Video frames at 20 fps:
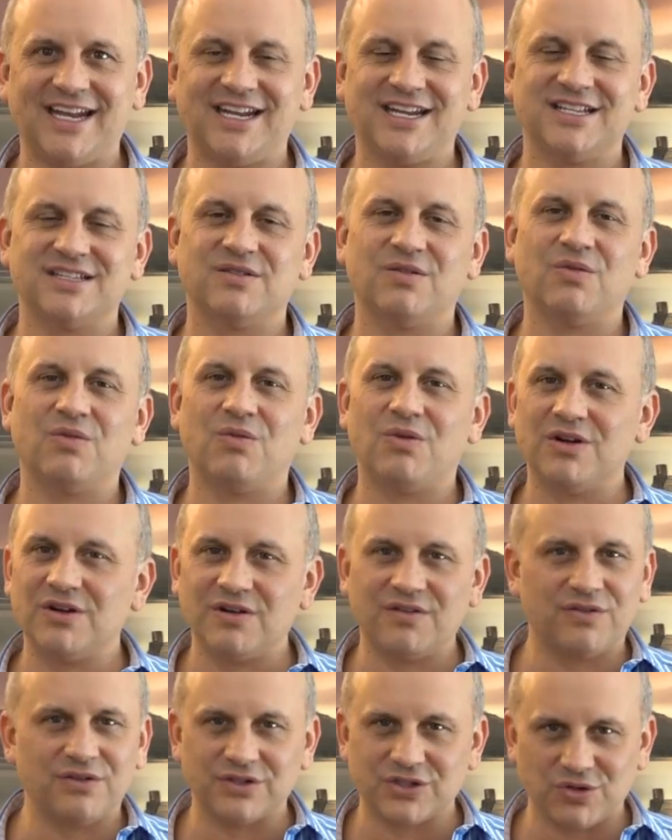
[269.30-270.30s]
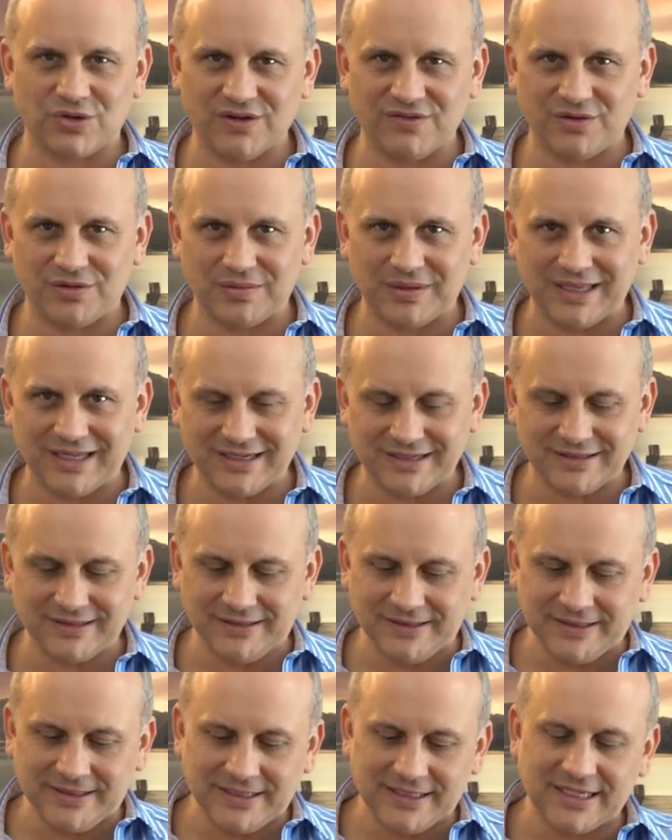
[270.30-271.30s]
it is a wonderful, joyful blend.
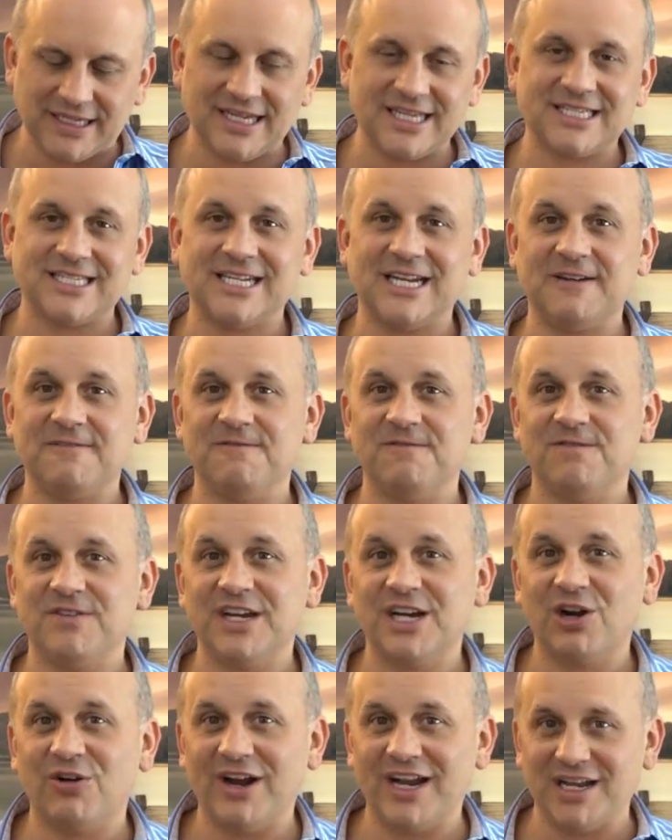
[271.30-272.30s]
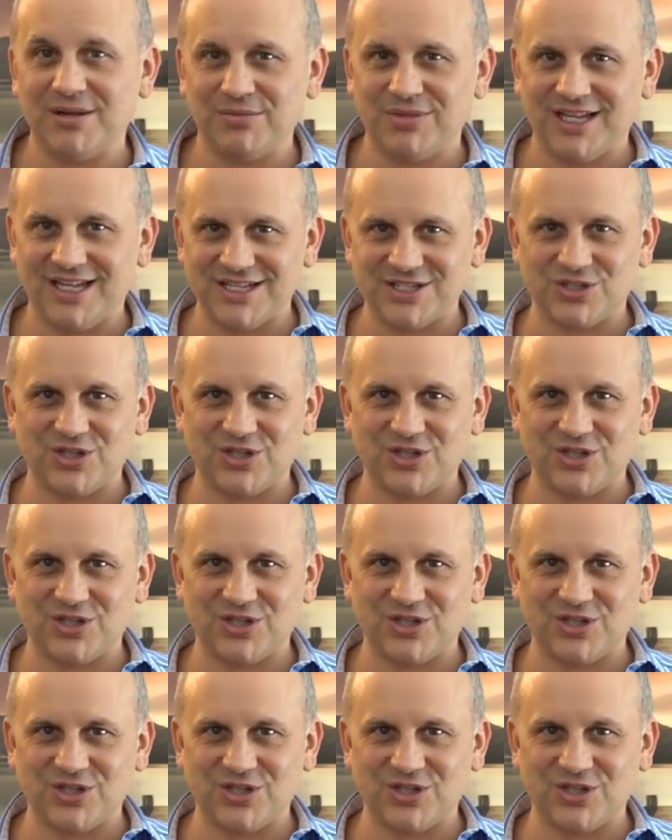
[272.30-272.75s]
It's an invigorating blend,